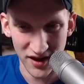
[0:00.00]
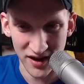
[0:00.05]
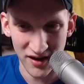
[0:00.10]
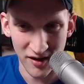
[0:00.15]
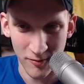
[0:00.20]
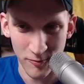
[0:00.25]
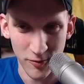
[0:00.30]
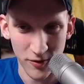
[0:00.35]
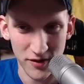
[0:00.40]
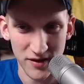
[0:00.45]
in
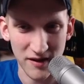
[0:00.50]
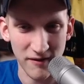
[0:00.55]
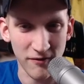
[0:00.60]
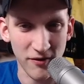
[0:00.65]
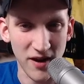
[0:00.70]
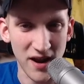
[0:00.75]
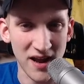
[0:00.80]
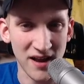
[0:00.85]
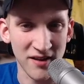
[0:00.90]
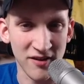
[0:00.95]
almost
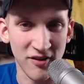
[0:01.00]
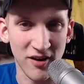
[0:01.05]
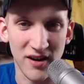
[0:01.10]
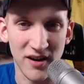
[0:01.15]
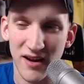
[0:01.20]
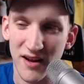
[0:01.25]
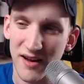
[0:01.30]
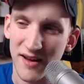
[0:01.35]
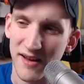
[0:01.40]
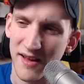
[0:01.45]
every hand, right?
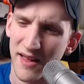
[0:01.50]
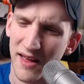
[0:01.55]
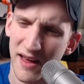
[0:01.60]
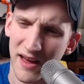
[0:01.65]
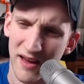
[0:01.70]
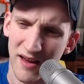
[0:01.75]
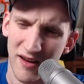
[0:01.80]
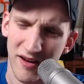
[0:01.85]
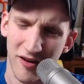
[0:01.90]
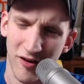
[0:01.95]

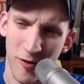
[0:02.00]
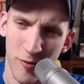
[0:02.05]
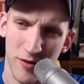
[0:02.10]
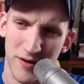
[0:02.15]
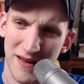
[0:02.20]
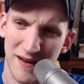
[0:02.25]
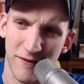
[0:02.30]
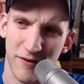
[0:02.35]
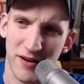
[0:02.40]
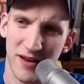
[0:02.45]
Or
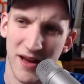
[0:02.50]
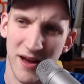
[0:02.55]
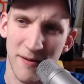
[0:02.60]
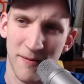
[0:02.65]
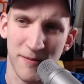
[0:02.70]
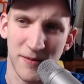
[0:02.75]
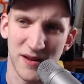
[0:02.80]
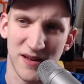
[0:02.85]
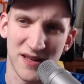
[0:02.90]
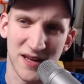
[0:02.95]
almost every
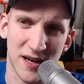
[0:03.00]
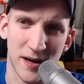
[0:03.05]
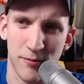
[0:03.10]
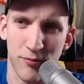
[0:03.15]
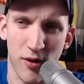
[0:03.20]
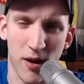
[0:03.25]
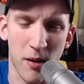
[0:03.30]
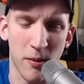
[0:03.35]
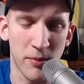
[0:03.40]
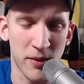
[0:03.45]
time. He's going to
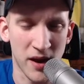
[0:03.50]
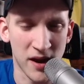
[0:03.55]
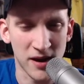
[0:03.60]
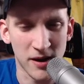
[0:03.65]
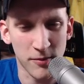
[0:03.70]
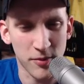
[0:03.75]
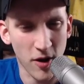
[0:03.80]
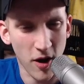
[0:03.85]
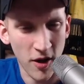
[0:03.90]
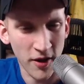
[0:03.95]
probably end
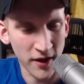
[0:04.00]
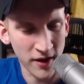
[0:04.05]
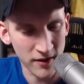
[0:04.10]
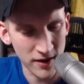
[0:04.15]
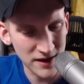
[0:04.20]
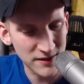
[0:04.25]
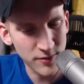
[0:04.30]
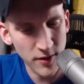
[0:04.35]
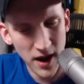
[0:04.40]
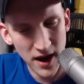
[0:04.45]
up calling.
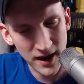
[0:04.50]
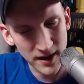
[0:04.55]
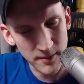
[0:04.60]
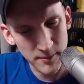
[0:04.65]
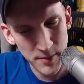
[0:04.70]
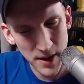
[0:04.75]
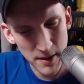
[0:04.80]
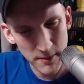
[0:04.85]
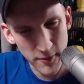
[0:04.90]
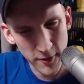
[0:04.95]
He's probably going to
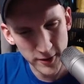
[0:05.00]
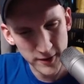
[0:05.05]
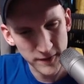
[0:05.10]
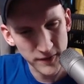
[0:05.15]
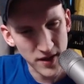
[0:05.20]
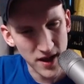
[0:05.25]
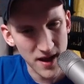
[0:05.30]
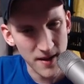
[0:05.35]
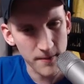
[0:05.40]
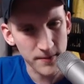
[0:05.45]
bet most
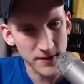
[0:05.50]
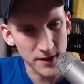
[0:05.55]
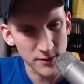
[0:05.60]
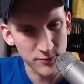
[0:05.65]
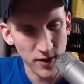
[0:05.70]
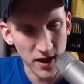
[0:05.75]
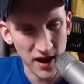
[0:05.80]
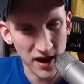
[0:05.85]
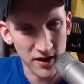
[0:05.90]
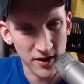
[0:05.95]
flops. He's
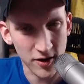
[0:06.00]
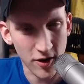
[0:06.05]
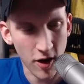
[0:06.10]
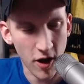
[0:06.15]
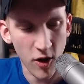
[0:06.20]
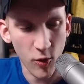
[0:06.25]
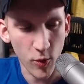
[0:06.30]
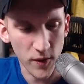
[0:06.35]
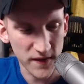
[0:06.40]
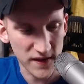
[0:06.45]
probably going to
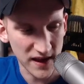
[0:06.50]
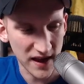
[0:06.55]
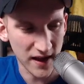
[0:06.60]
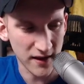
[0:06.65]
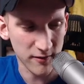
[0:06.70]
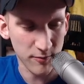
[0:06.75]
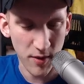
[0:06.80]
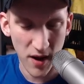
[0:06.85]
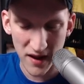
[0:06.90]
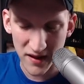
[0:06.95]
call once he
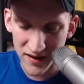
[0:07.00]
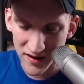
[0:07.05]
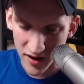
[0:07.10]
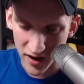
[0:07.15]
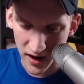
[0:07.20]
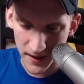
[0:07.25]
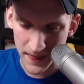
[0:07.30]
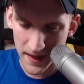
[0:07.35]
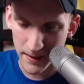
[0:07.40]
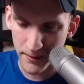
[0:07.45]
gets pot
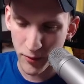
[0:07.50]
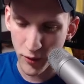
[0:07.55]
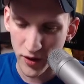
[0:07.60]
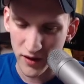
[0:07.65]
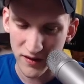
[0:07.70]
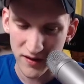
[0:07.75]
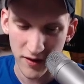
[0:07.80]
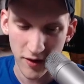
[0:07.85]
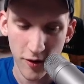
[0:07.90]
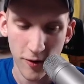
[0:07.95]
stuck at that
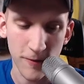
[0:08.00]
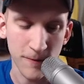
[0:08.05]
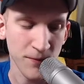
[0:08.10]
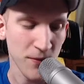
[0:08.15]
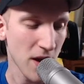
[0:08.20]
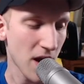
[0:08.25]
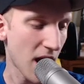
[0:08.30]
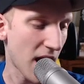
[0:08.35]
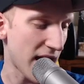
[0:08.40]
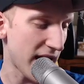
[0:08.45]
point. So
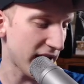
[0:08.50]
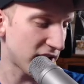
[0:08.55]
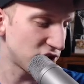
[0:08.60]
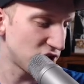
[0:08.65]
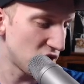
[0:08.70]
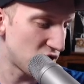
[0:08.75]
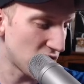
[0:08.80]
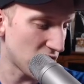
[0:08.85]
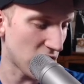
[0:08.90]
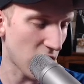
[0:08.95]
I
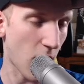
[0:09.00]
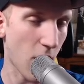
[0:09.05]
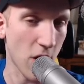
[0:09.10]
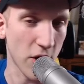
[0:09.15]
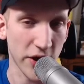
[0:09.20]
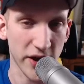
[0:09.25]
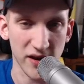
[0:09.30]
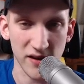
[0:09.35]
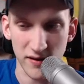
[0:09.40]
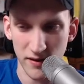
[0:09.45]
actually think
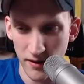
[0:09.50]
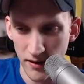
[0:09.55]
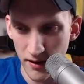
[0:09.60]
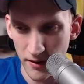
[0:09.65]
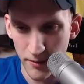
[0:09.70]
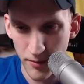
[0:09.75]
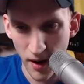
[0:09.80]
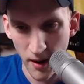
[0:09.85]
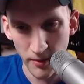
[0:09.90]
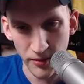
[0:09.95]
calling is
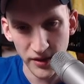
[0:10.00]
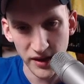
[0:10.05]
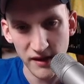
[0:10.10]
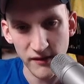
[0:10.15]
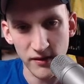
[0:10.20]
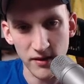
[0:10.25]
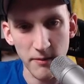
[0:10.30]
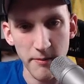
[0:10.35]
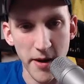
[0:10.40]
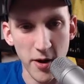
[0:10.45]
probably
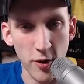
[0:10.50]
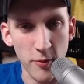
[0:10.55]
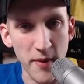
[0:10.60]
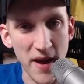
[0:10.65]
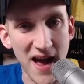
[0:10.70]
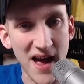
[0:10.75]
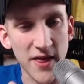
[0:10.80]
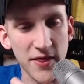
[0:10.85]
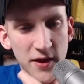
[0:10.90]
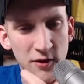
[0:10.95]
even a better
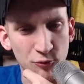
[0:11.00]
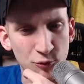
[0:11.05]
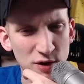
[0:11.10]
path than